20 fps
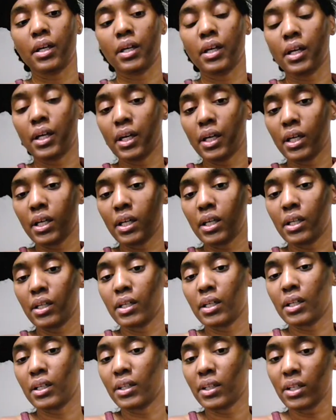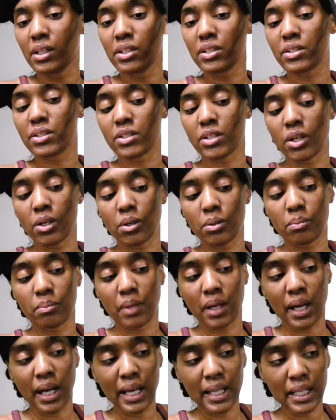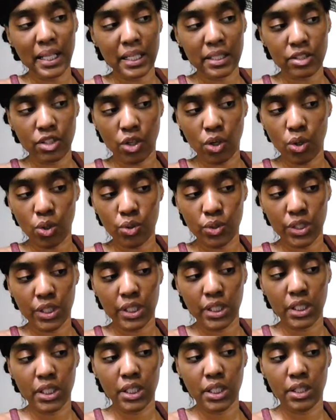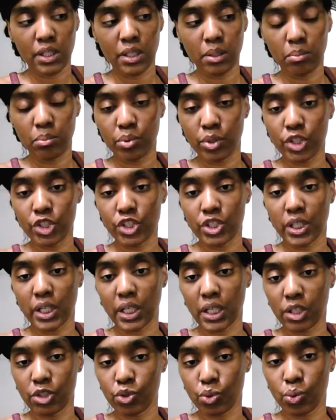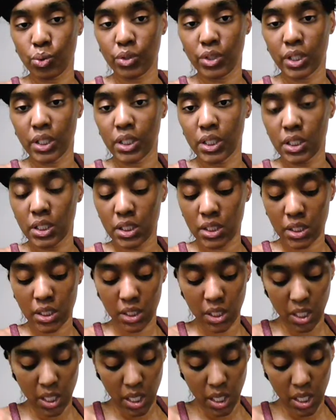And there's some, I like to hold it here and then brush down toward the ends.